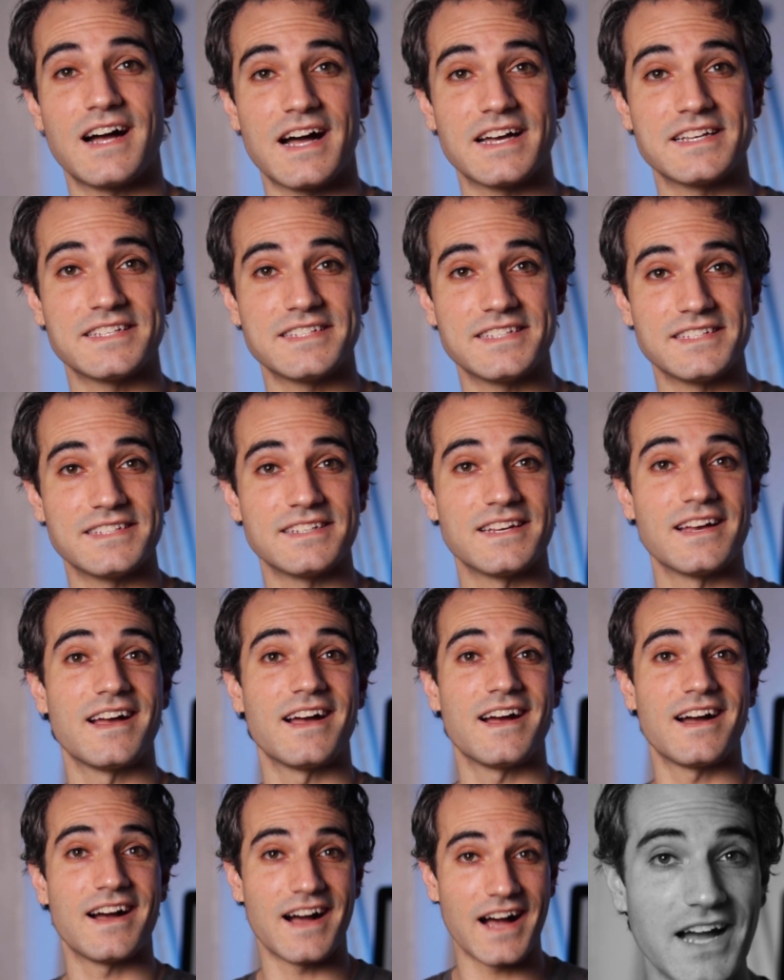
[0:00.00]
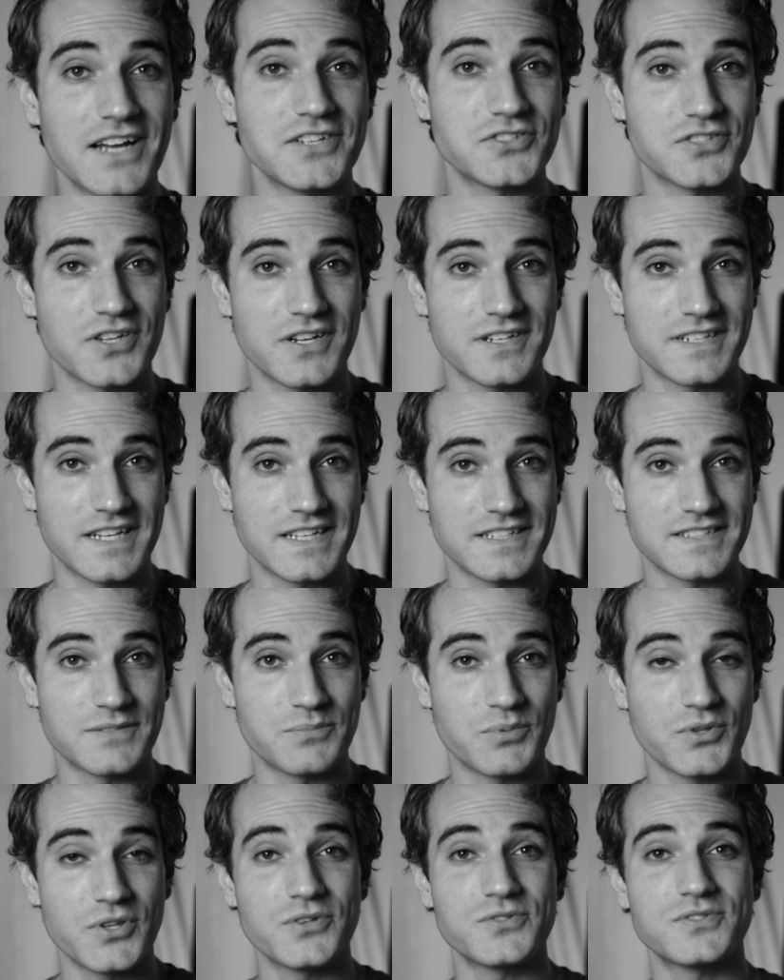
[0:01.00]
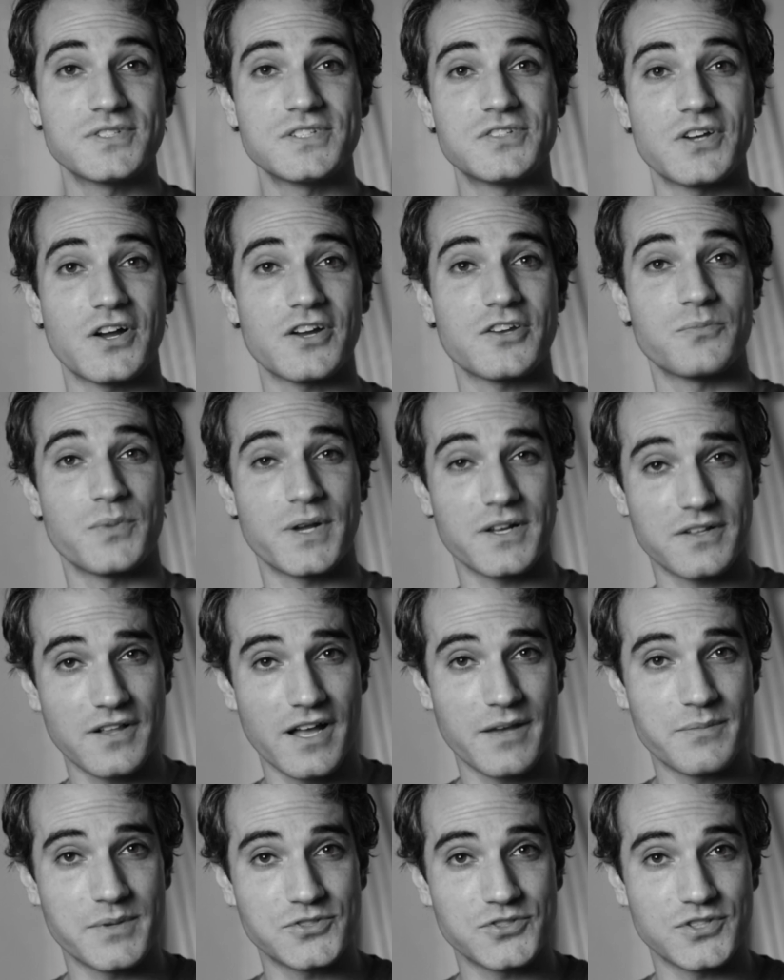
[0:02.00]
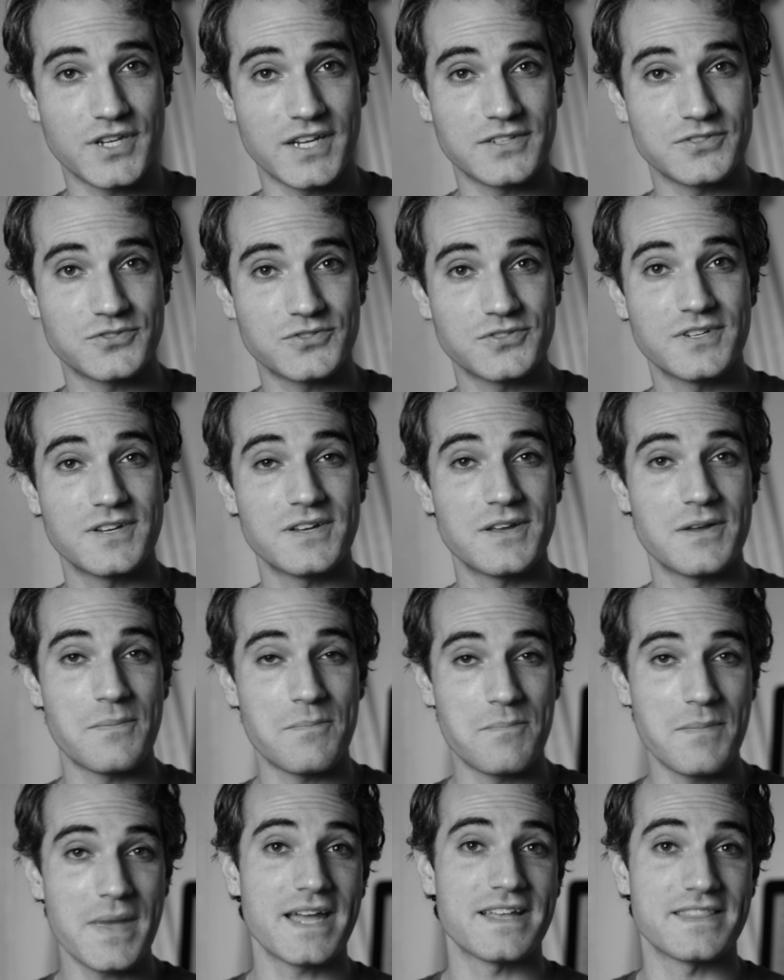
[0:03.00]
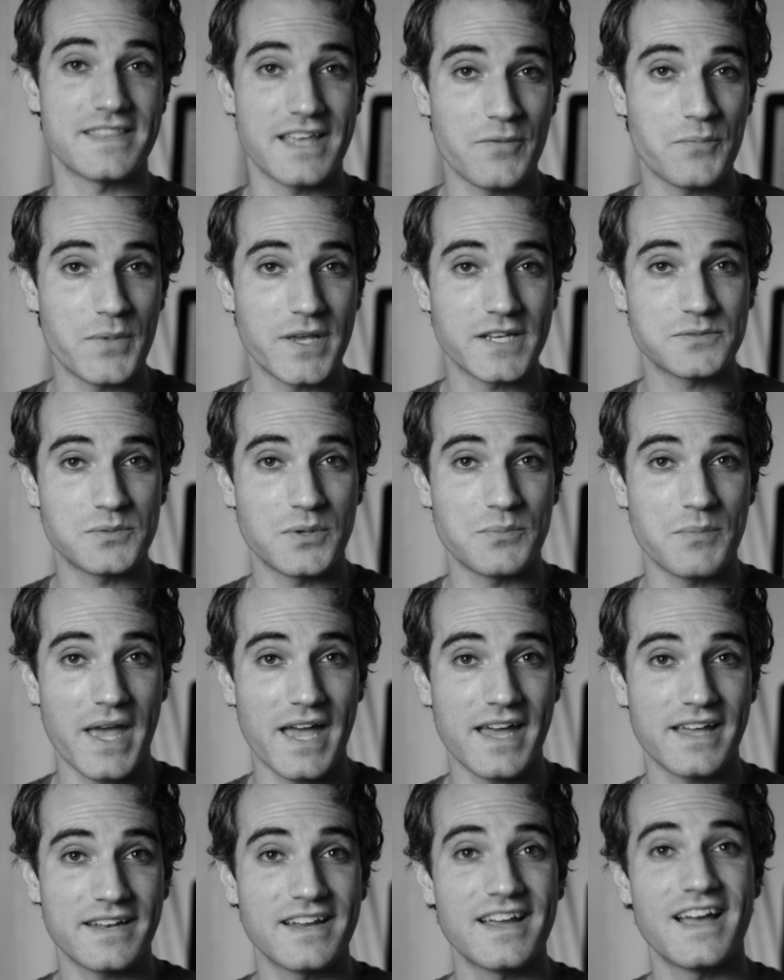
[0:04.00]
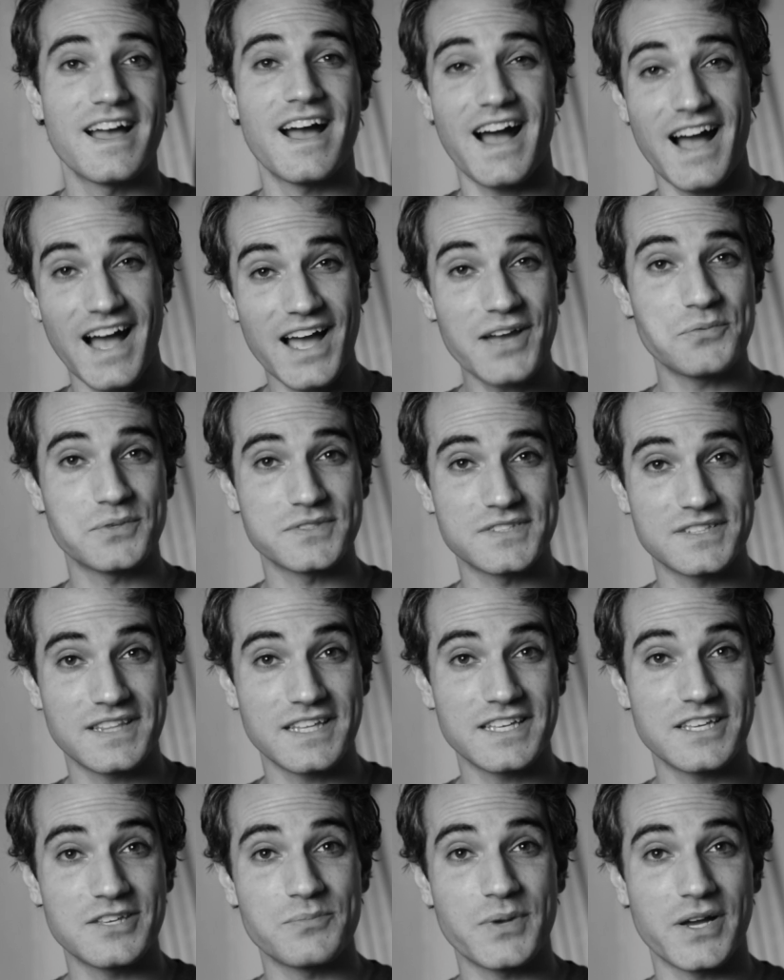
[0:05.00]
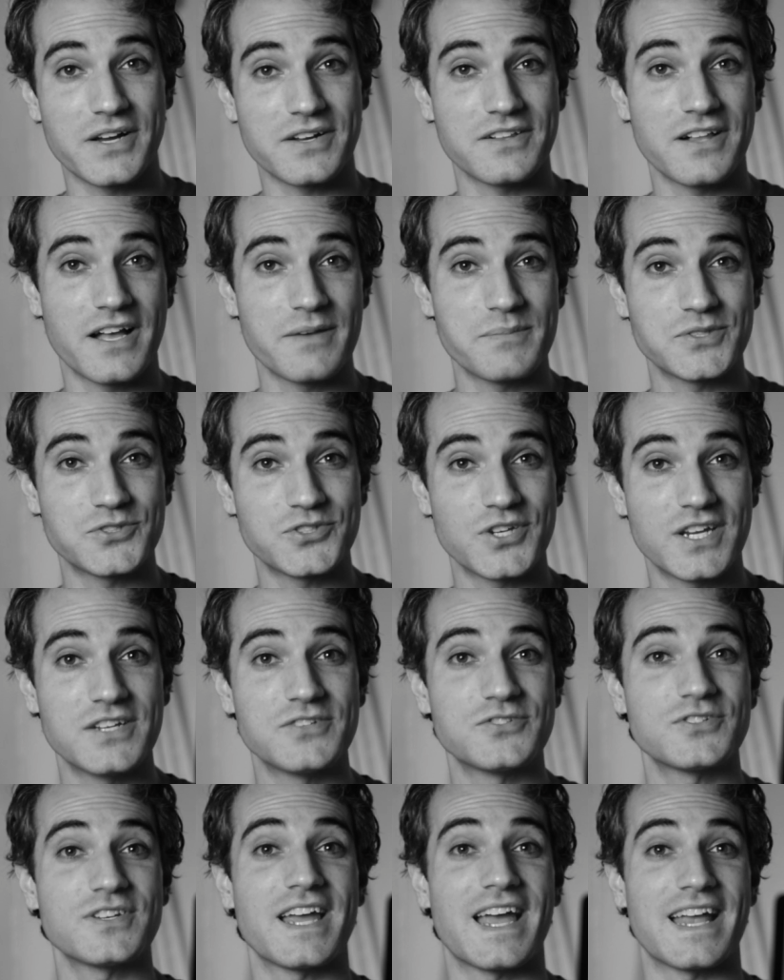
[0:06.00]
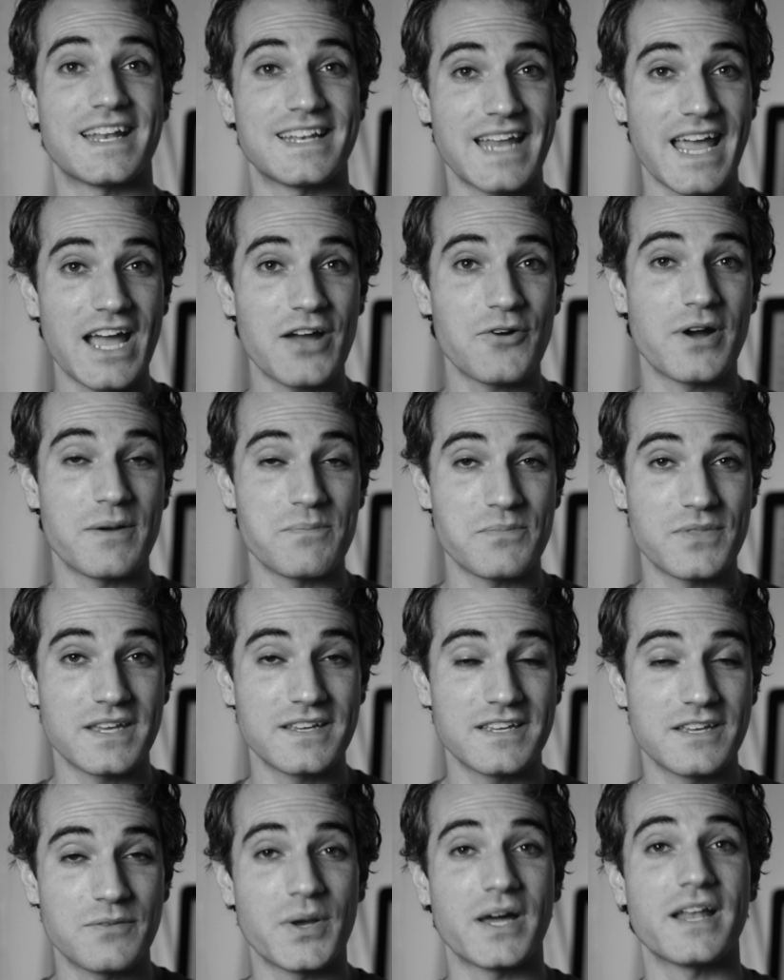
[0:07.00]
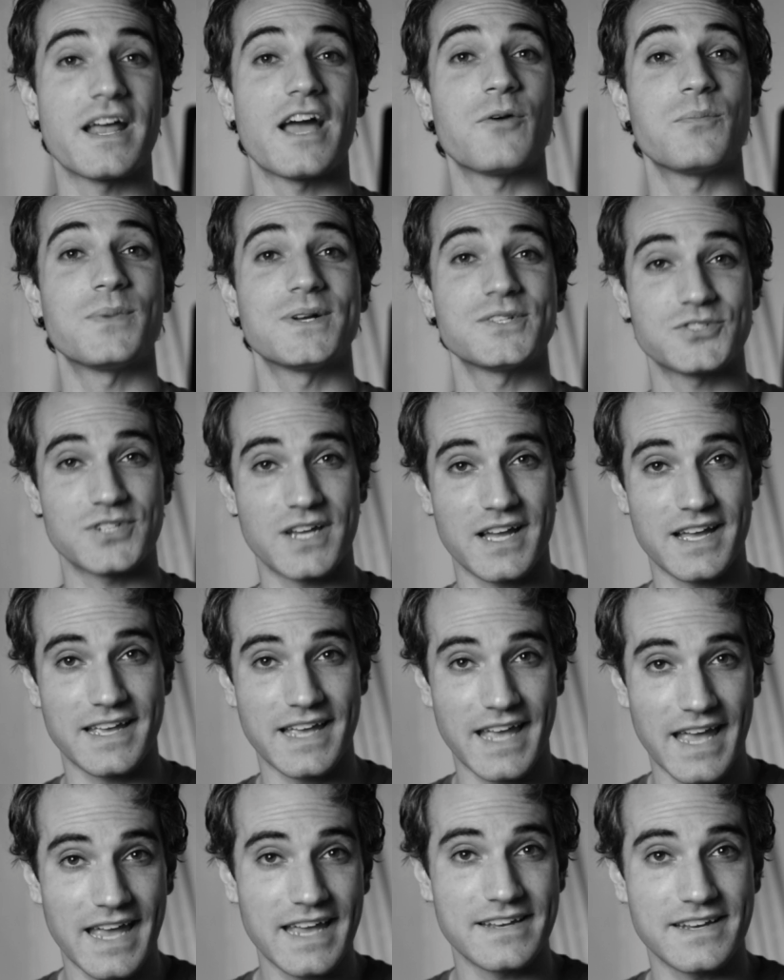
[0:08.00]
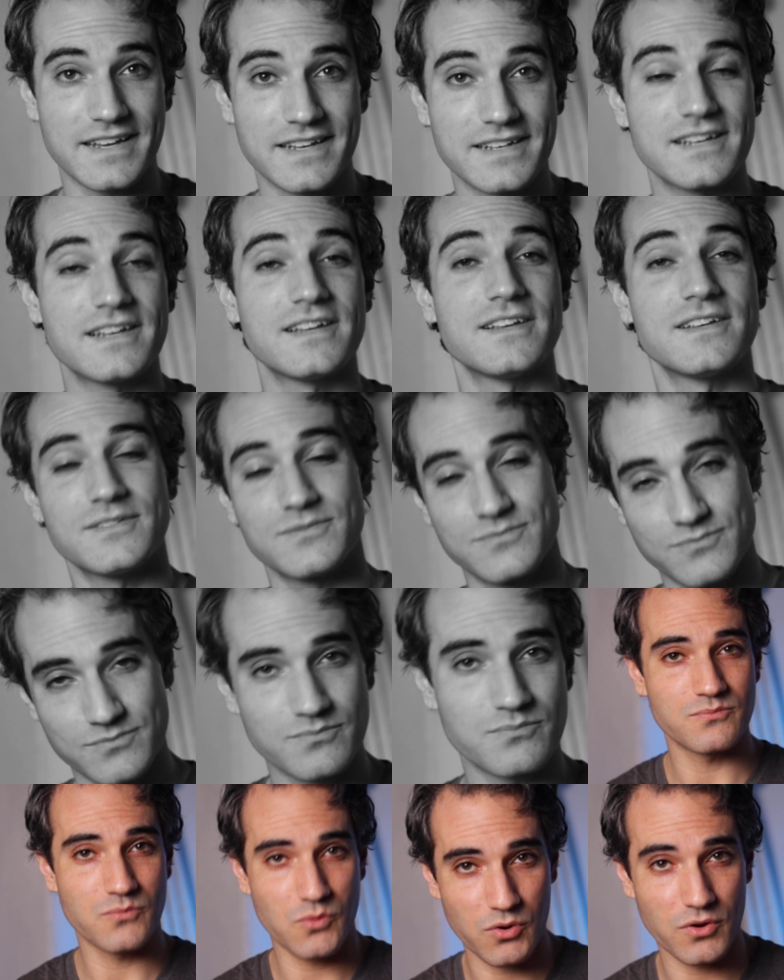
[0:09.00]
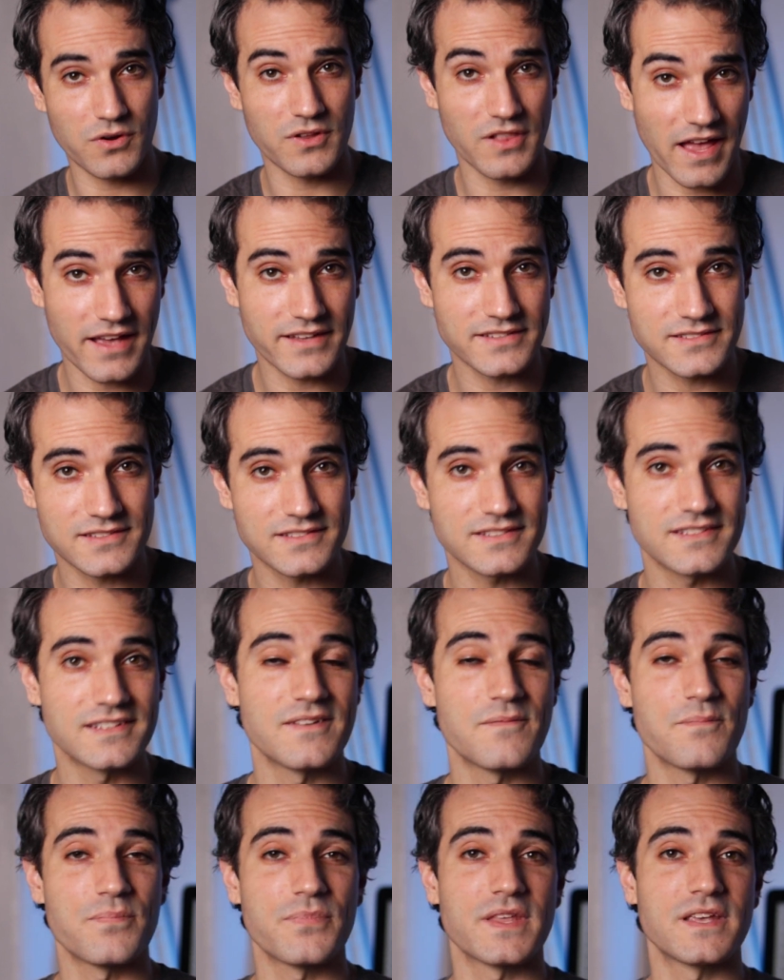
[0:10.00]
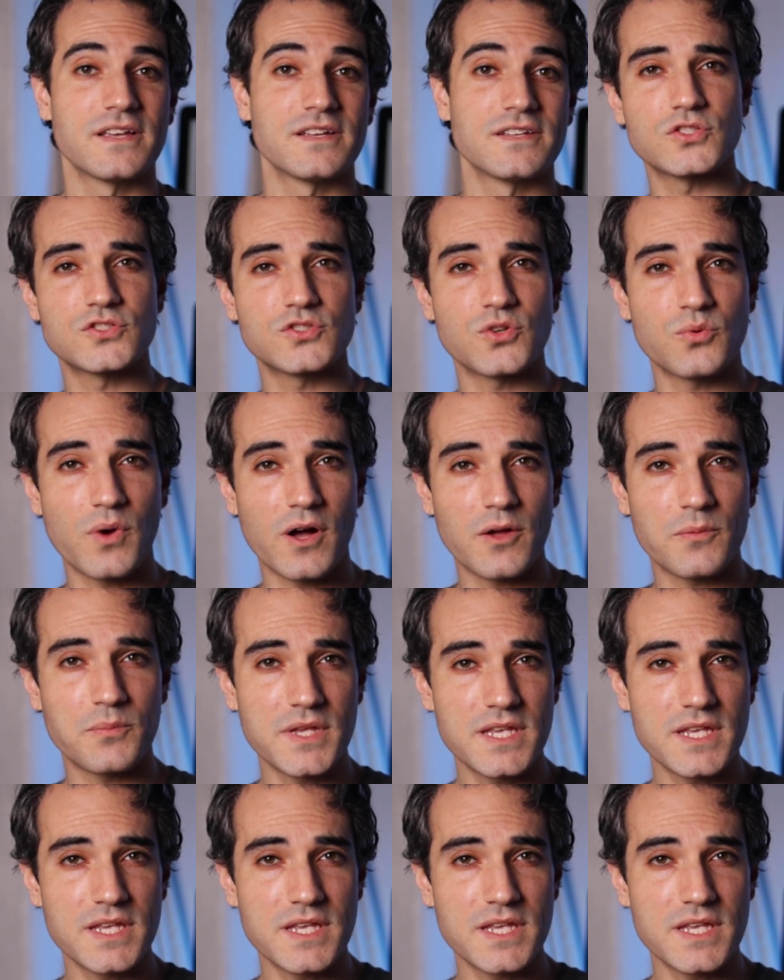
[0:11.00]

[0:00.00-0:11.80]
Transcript: i.e., I saw Nancy Pelosi talking about climate change. Man, that makes me mad. I wasn't thinking about climate change, and now I'm thinking about how much I hate it. More or less. So while